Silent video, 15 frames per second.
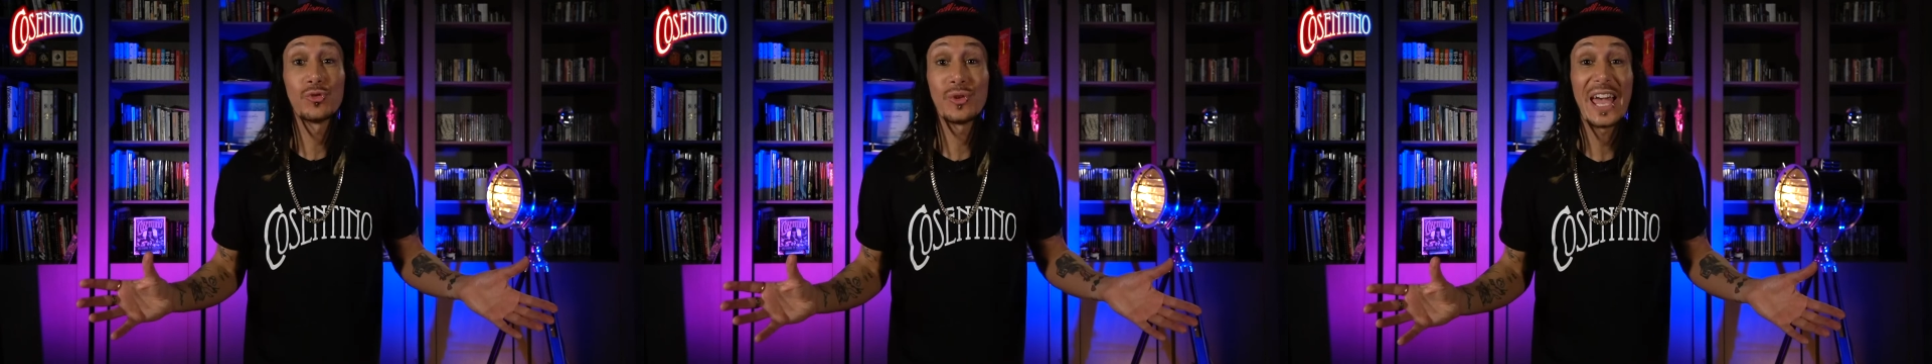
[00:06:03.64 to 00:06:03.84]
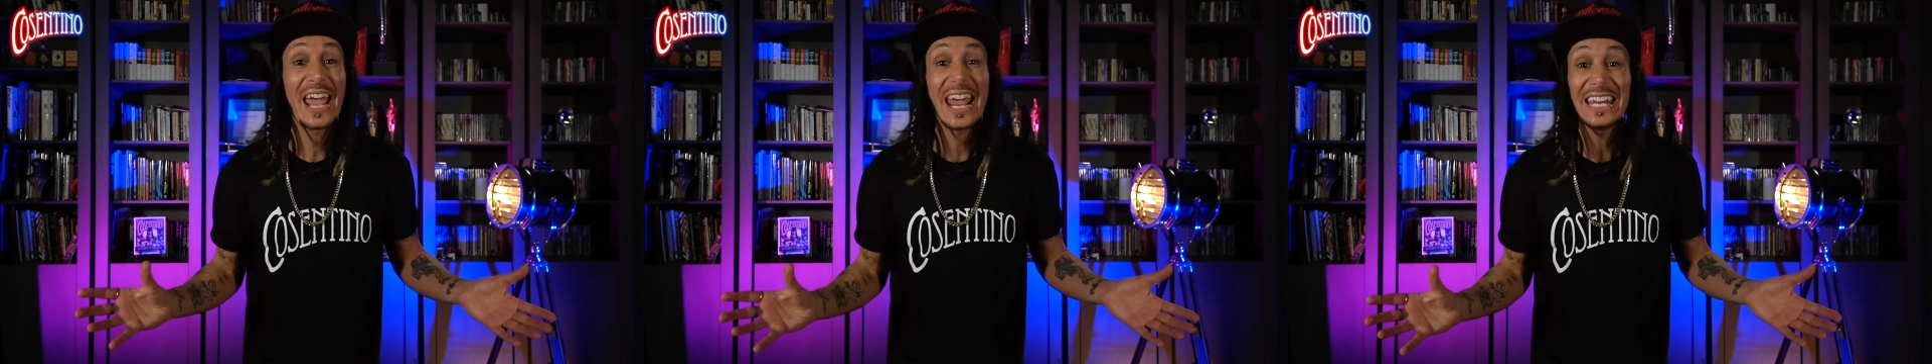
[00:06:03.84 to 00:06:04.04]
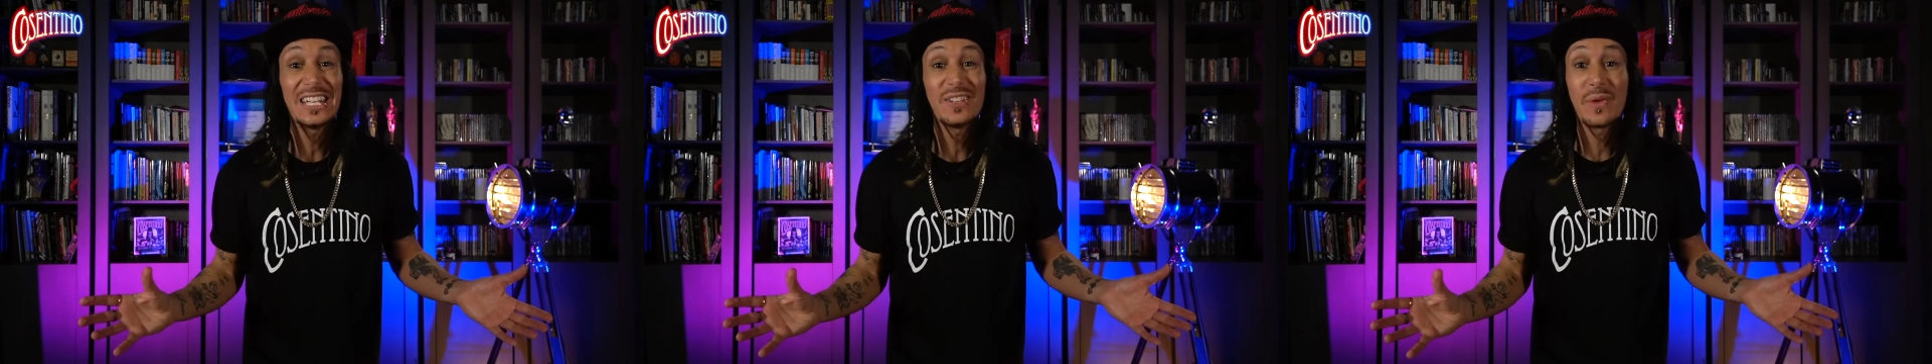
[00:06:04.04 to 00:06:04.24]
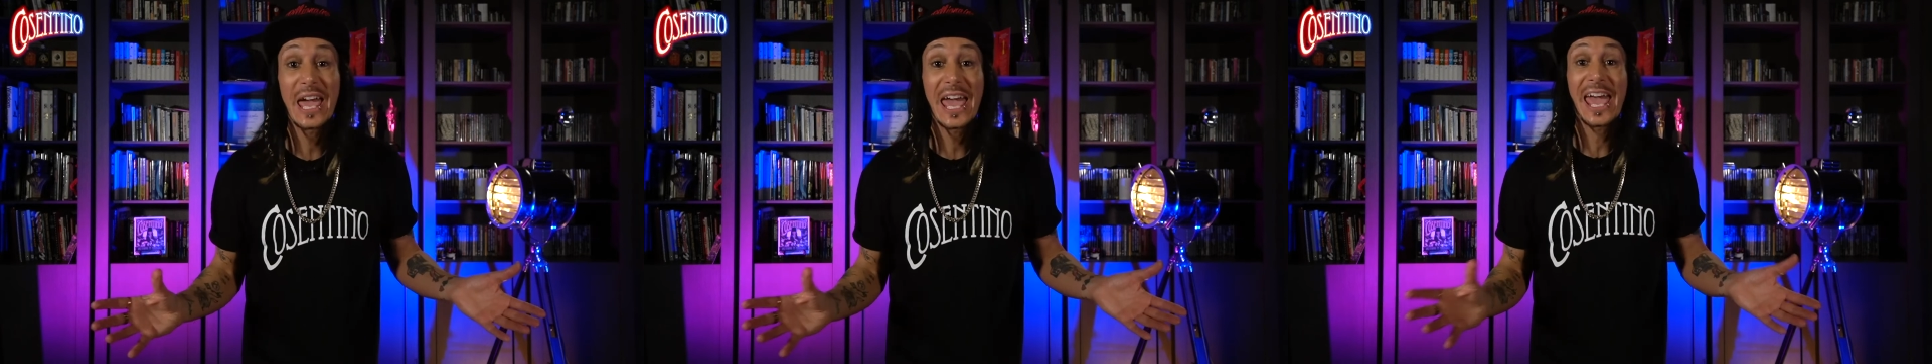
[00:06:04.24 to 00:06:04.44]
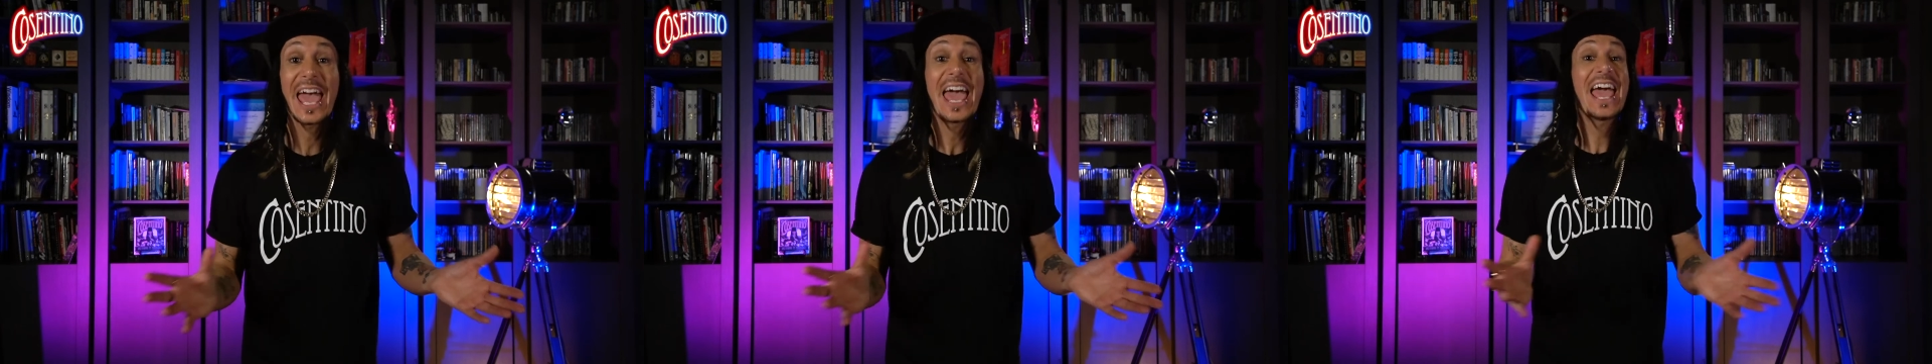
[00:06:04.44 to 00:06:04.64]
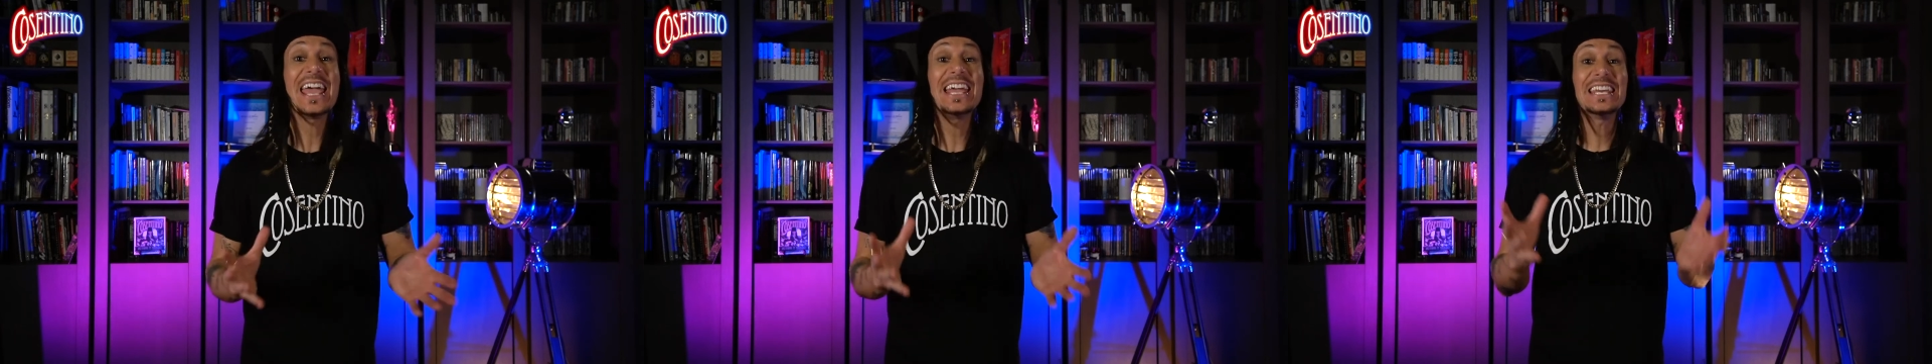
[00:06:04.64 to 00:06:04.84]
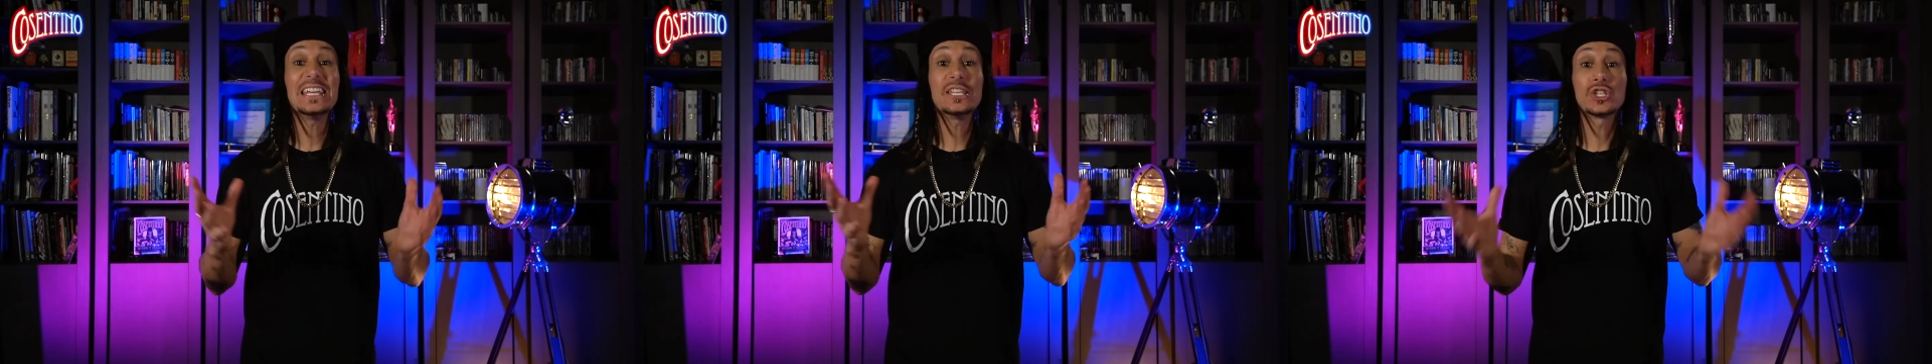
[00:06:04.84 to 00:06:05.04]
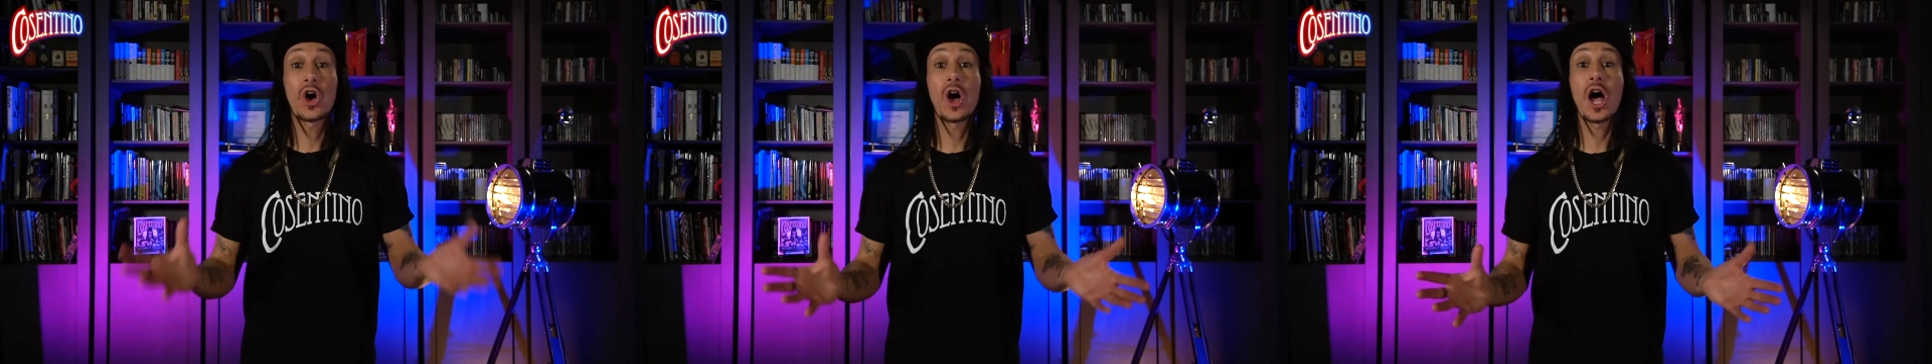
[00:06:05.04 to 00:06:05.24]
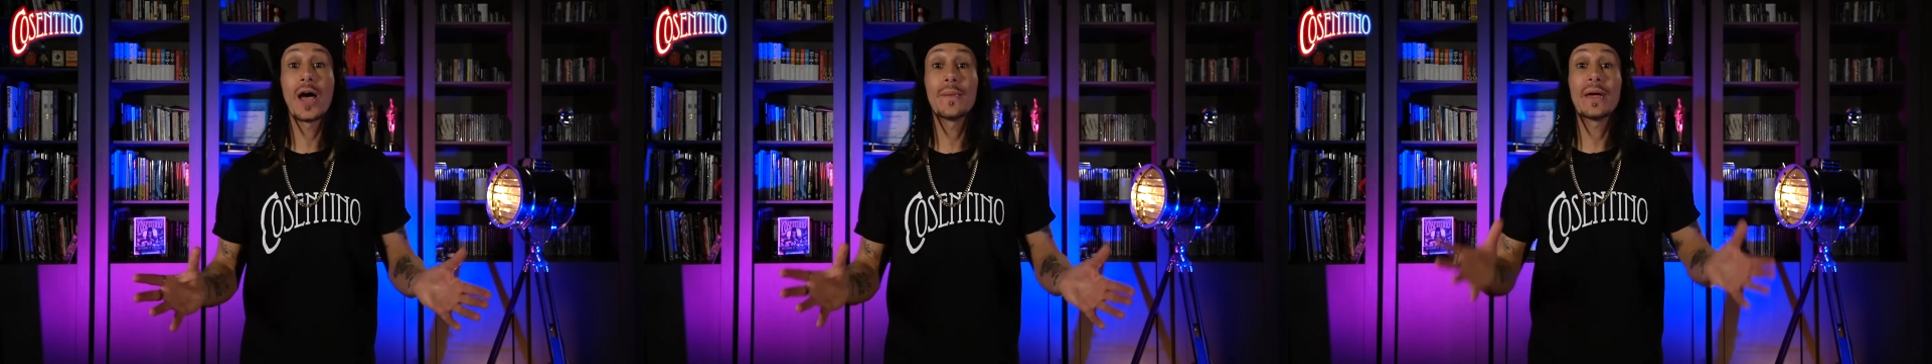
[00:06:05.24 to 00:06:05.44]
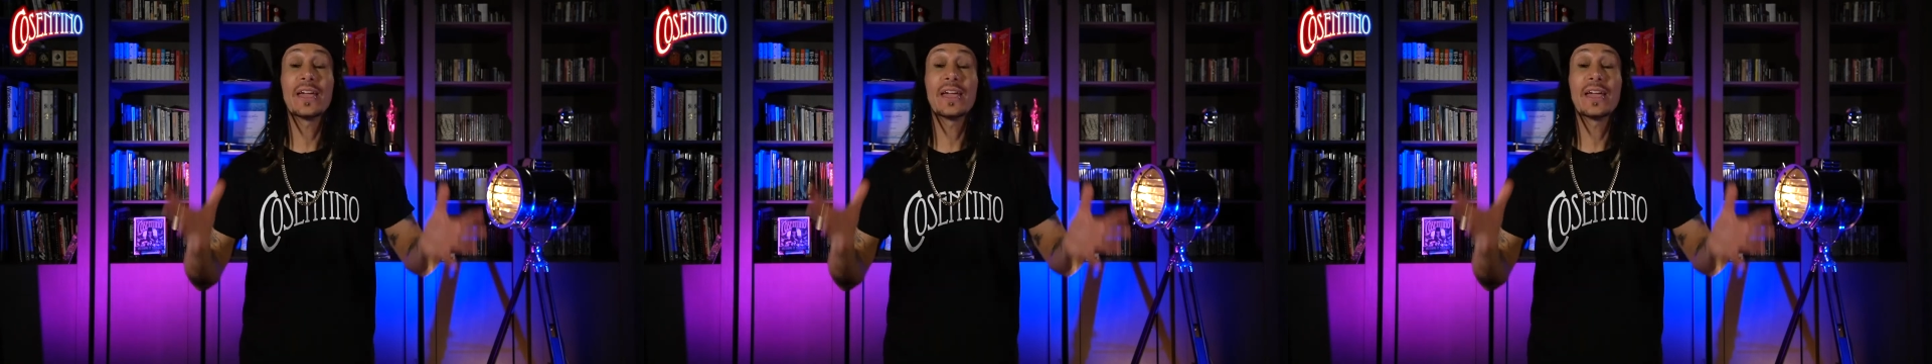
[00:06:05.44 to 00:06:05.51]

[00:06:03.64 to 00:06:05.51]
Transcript: do anywhere, anytime.